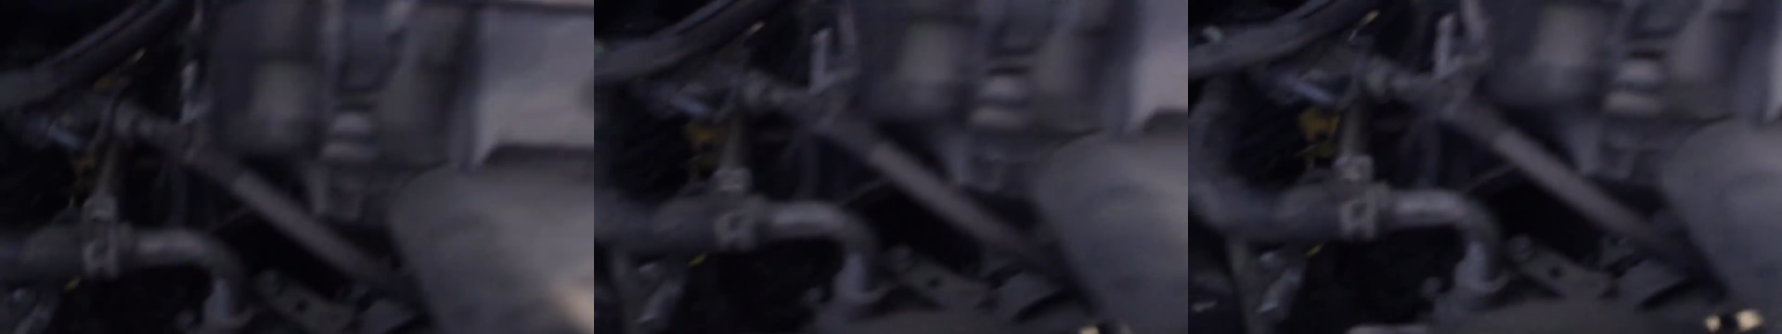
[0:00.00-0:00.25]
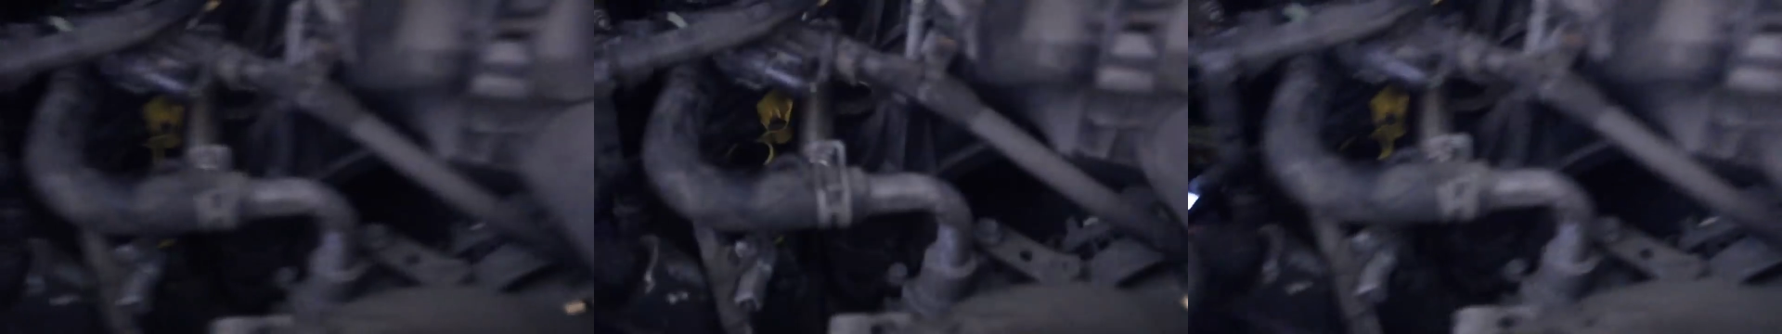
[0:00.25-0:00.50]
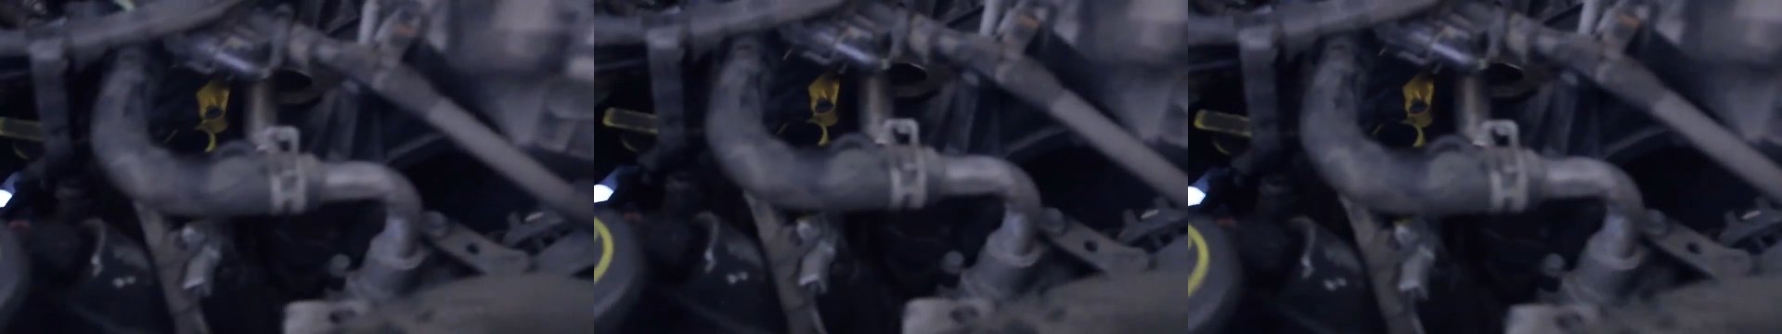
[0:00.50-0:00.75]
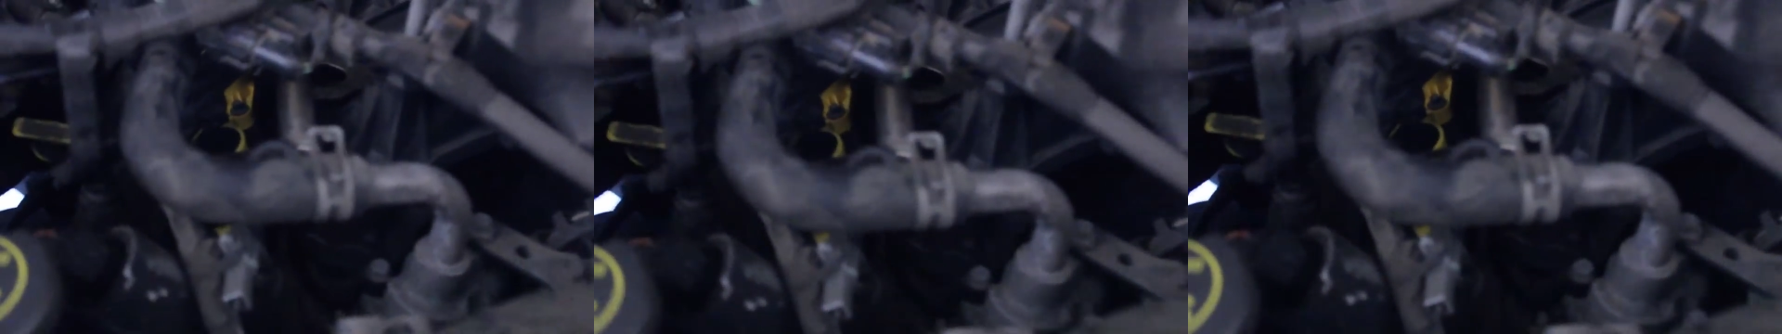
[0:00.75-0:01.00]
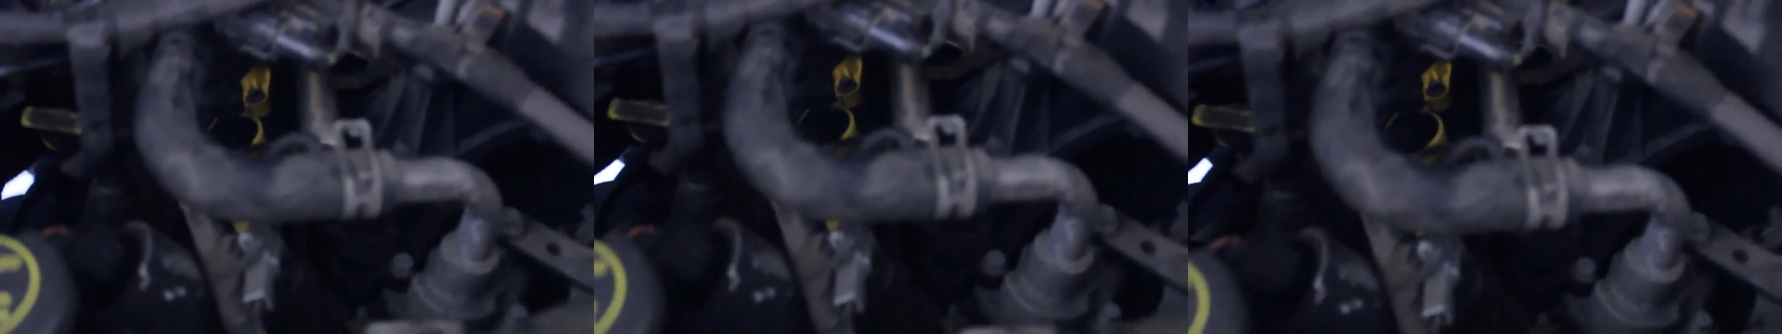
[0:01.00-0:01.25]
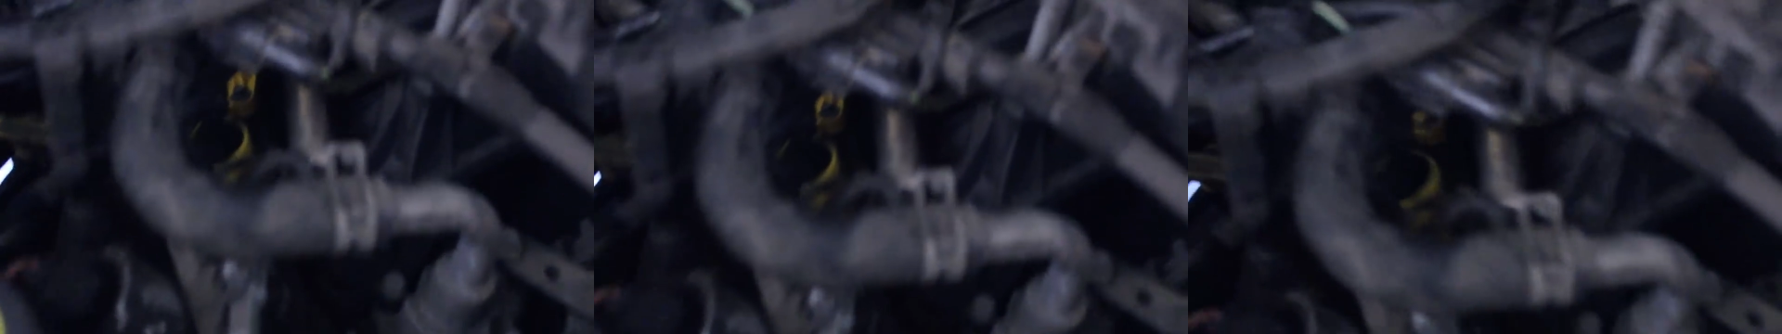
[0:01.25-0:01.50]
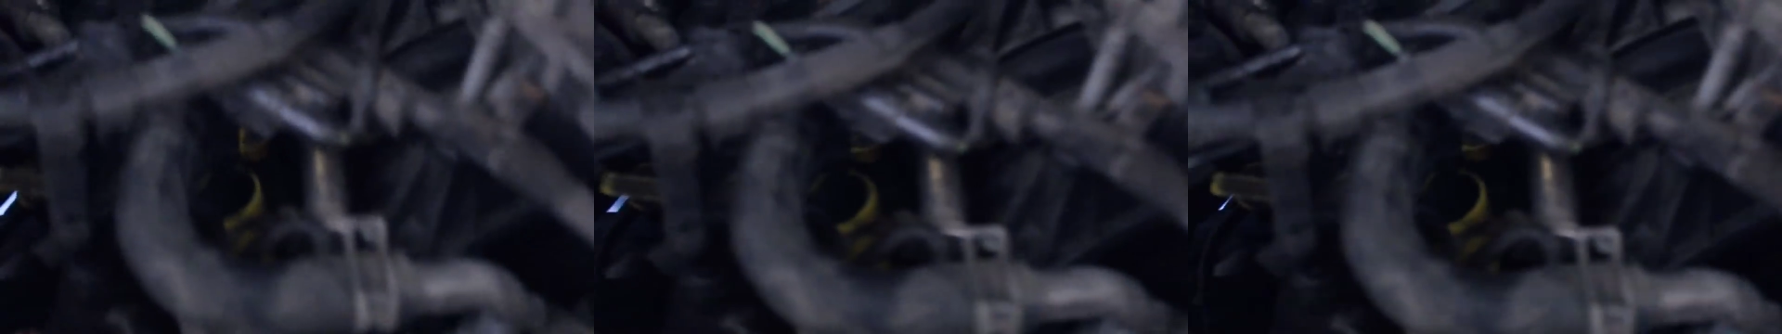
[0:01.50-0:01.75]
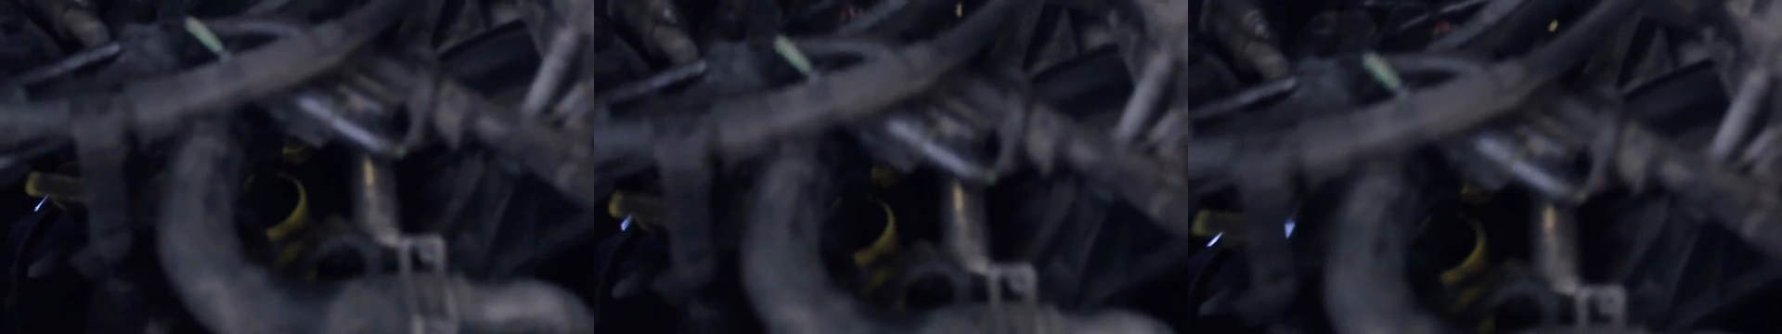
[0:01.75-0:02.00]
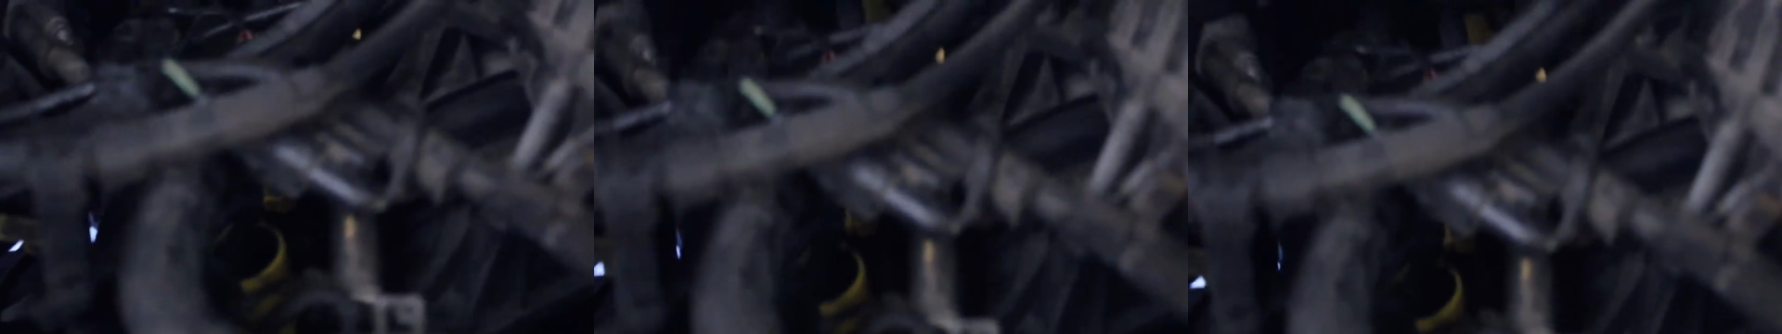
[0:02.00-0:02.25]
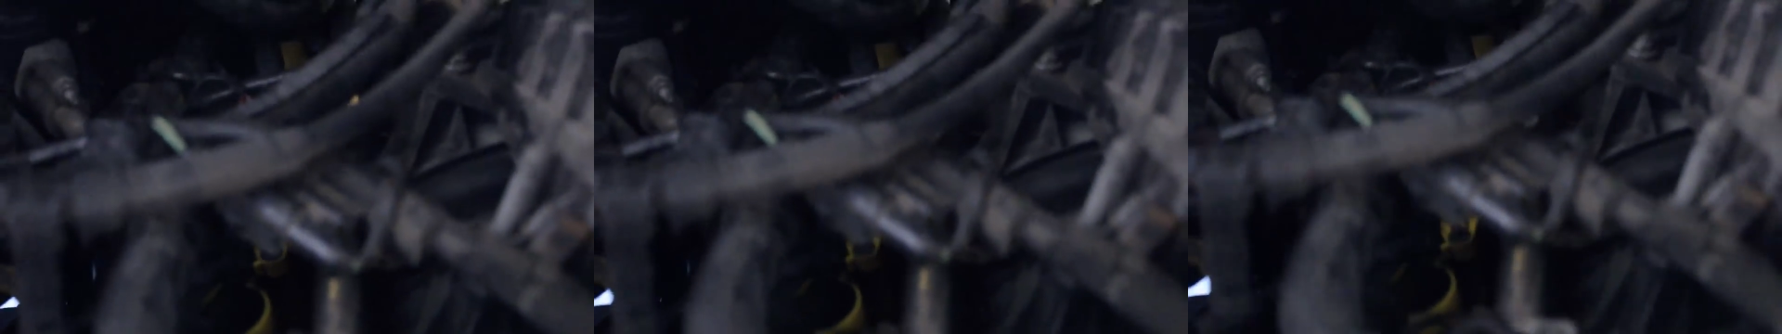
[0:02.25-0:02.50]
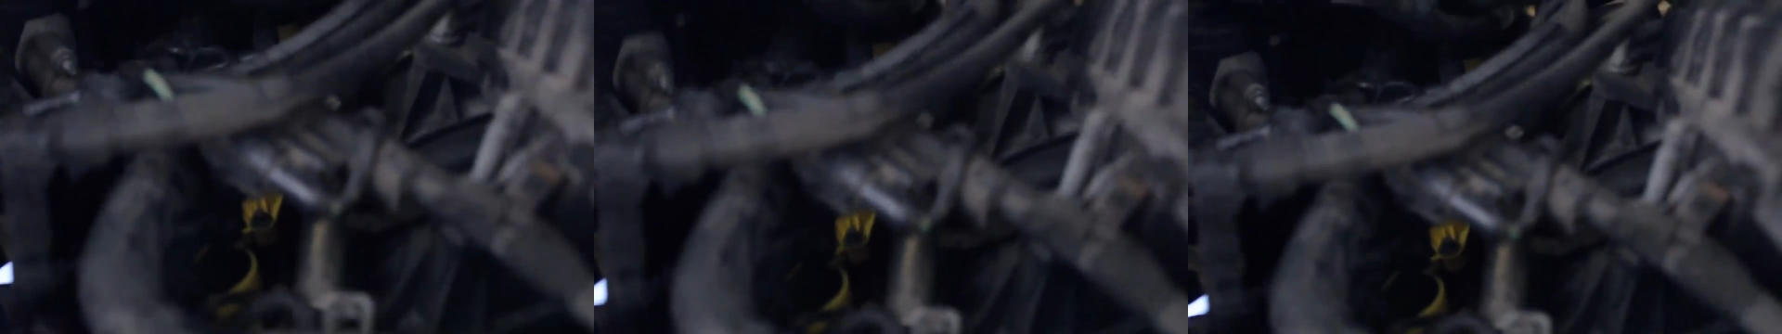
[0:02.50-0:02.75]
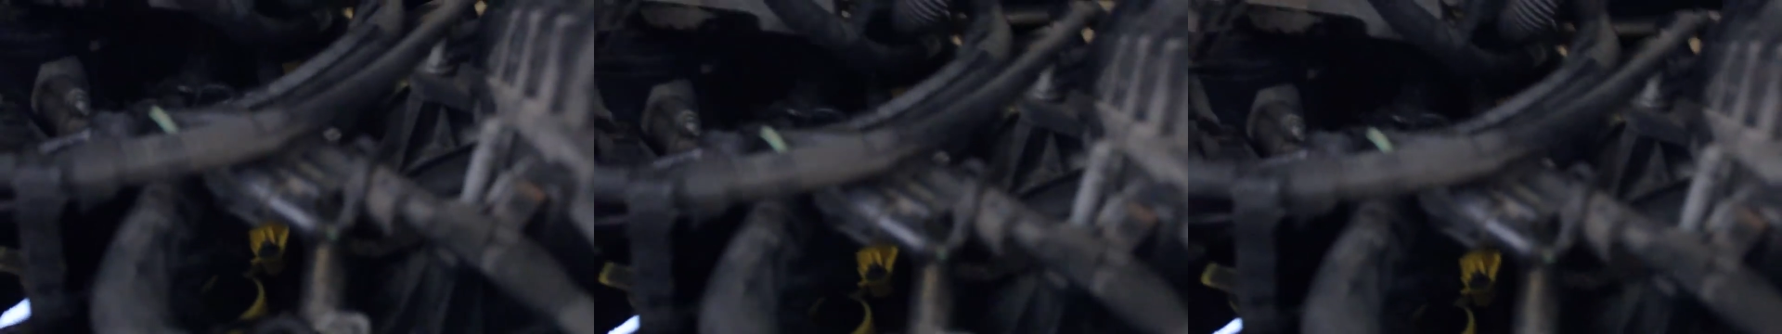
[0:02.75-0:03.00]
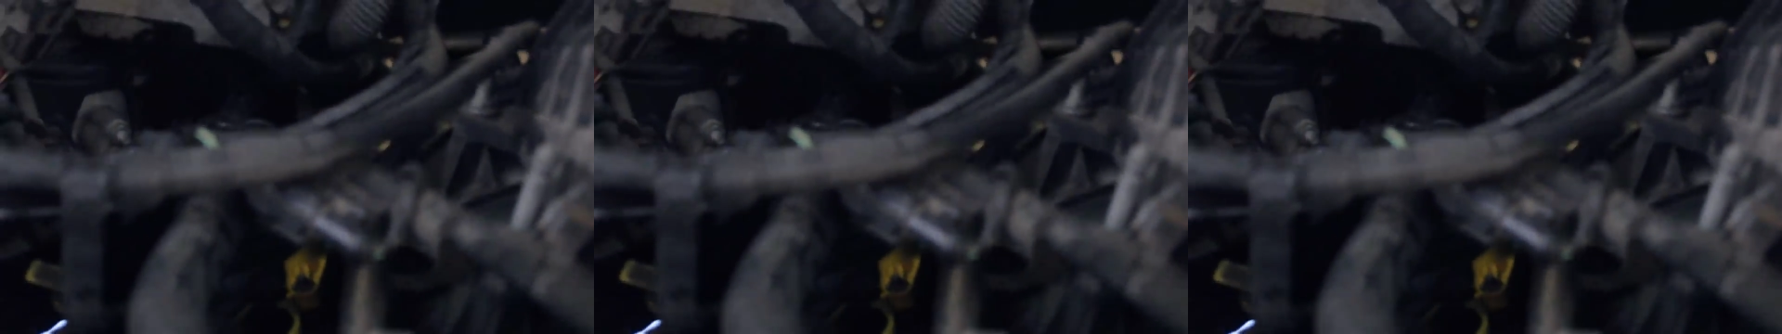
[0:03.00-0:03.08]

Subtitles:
No face is visible, so there are no lips to read.